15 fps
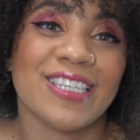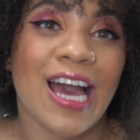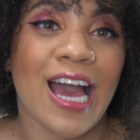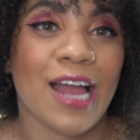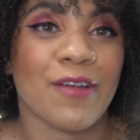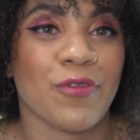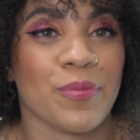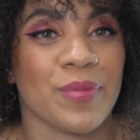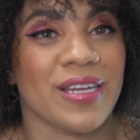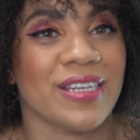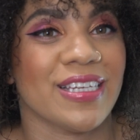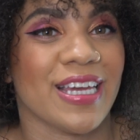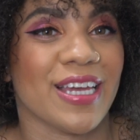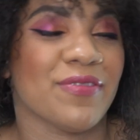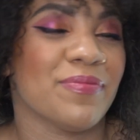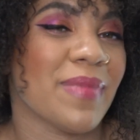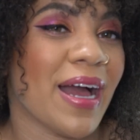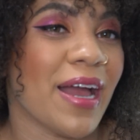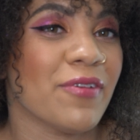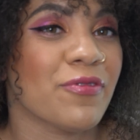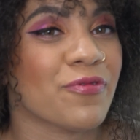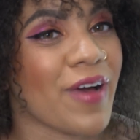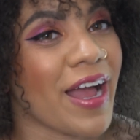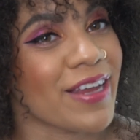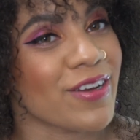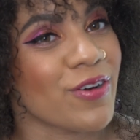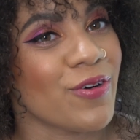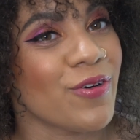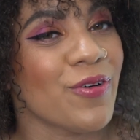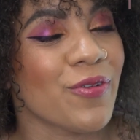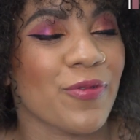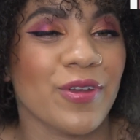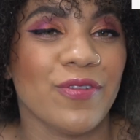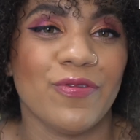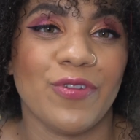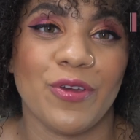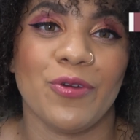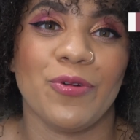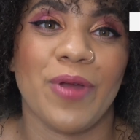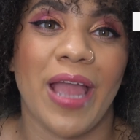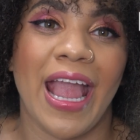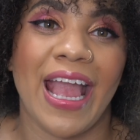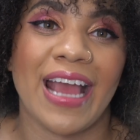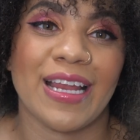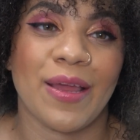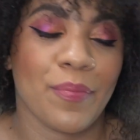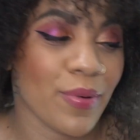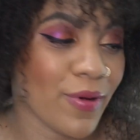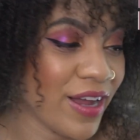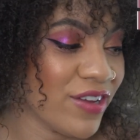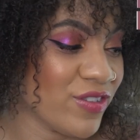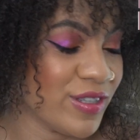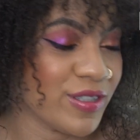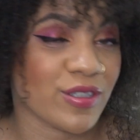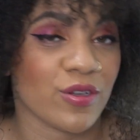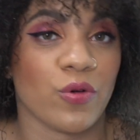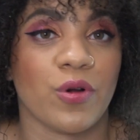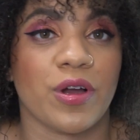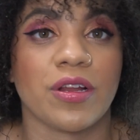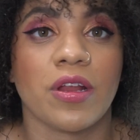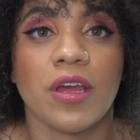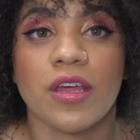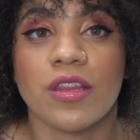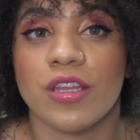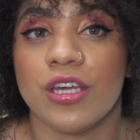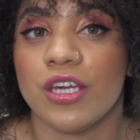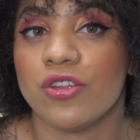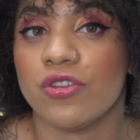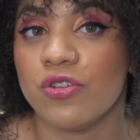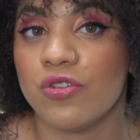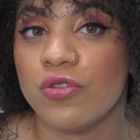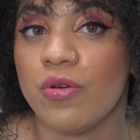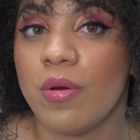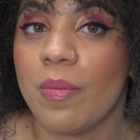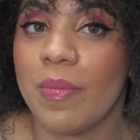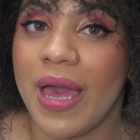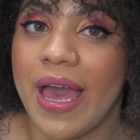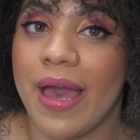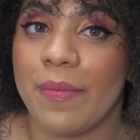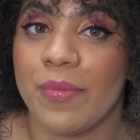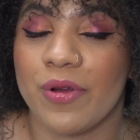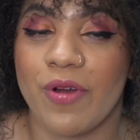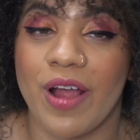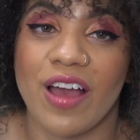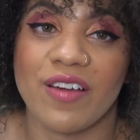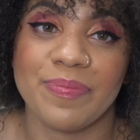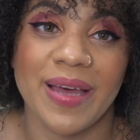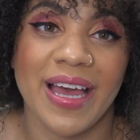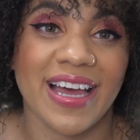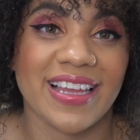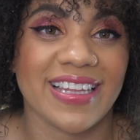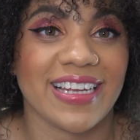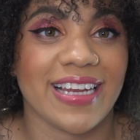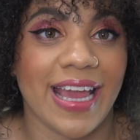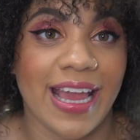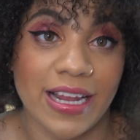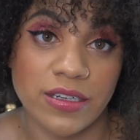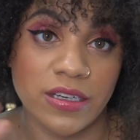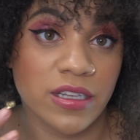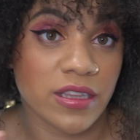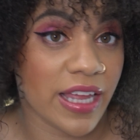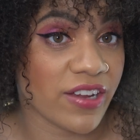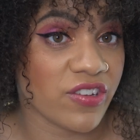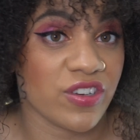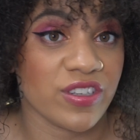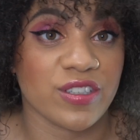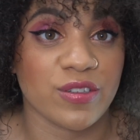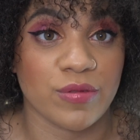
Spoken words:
time for me to give my final review and impressions on the new Pat McGrath palette and collection.